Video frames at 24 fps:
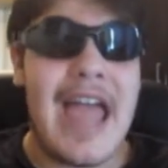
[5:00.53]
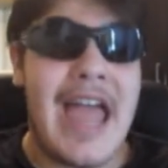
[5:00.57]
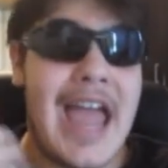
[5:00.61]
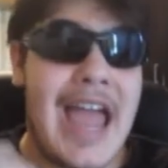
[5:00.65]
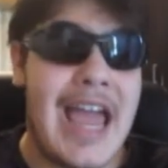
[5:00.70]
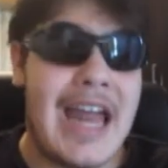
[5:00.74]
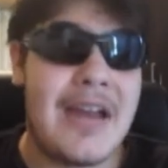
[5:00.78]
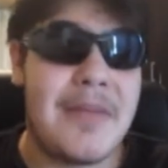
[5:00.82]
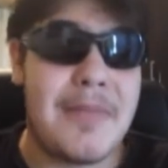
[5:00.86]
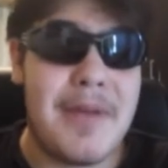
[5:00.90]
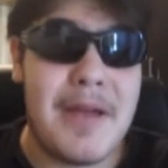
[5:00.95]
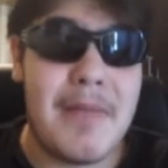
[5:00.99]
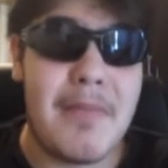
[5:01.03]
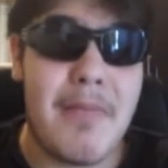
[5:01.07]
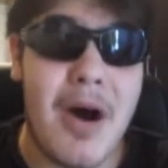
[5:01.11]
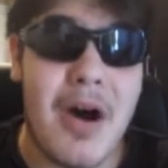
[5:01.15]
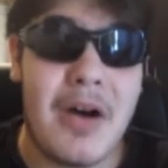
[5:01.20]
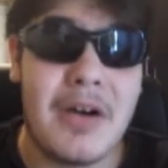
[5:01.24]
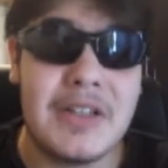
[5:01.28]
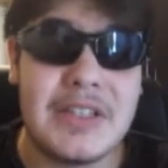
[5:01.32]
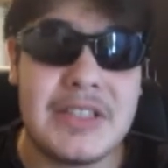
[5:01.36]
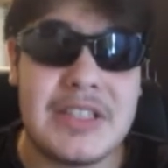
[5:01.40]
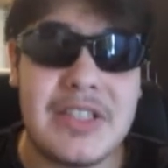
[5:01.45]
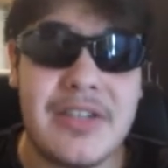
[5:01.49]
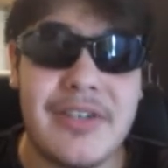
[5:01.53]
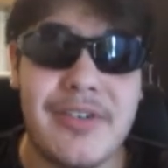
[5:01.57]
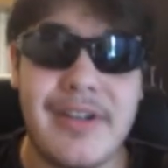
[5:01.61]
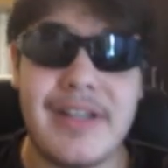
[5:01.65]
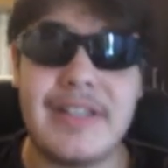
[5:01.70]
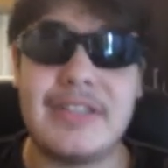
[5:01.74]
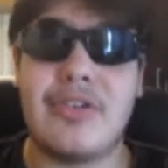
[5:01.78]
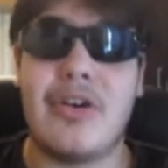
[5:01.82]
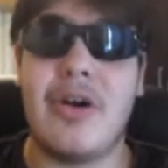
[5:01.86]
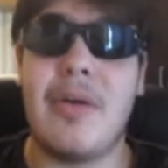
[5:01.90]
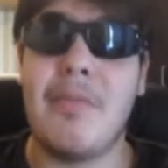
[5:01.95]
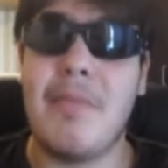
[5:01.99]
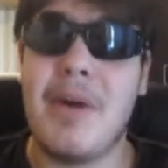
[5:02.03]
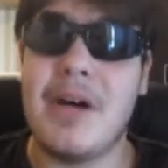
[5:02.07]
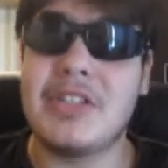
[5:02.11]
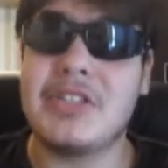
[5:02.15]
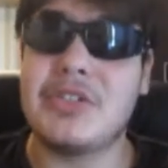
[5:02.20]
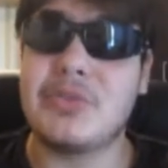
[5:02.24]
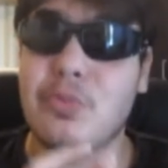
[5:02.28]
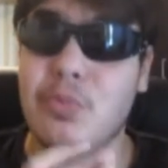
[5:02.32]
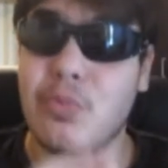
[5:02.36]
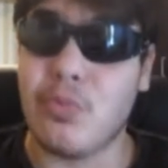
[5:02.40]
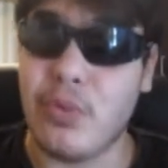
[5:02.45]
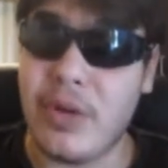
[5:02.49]
anime and manga series or
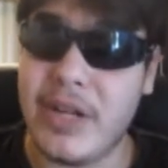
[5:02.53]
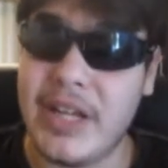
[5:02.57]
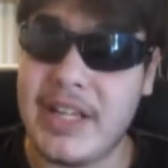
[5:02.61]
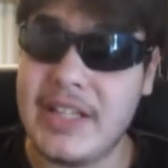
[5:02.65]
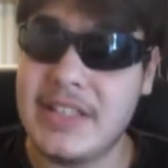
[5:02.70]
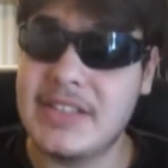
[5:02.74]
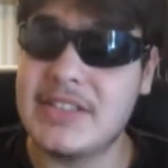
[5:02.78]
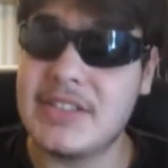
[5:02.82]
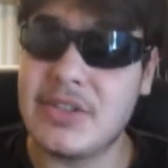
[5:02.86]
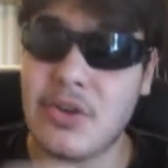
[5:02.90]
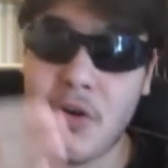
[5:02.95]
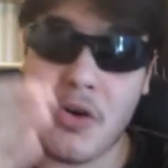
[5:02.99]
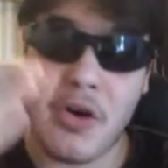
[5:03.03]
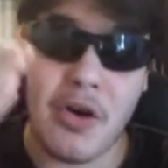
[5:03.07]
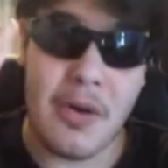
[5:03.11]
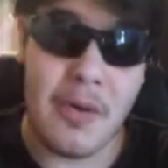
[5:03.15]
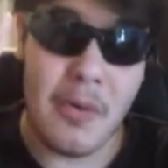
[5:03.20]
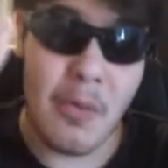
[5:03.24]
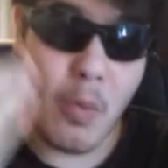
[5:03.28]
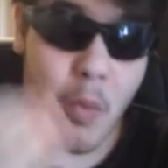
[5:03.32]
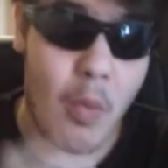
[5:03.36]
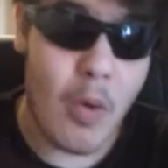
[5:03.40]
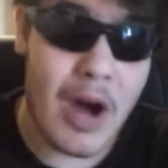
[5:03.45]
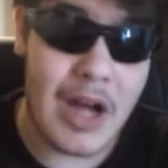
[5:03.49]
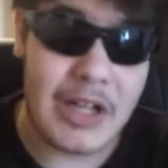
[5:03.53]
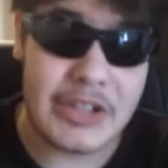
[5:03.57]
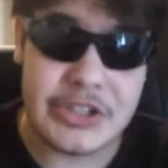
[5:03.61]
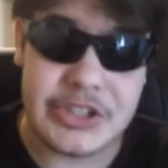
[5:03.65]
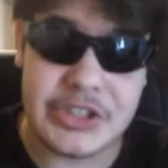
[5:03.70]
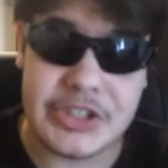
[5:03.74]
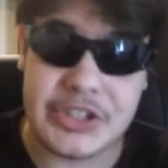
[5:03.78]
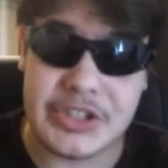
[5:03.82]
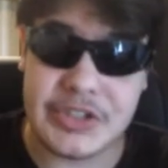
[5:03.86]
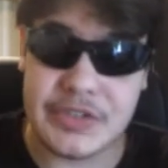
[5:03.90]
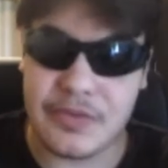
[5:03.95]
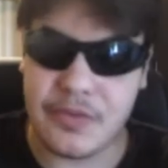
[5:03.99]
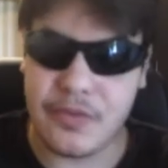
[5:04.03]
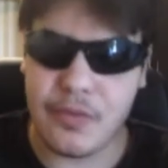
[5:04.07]
must reads or watches